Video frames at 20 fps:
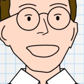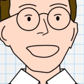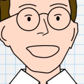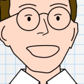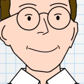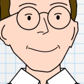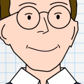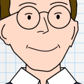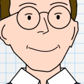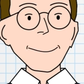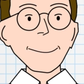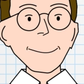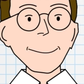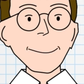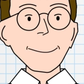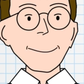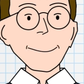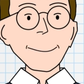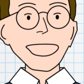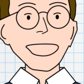you're
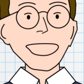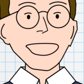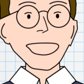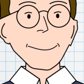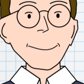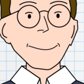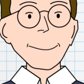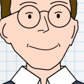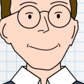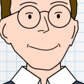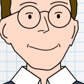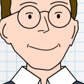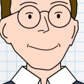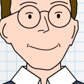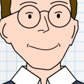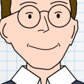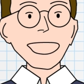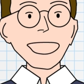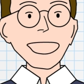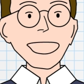saying the right word, because
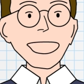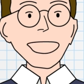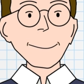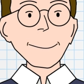the word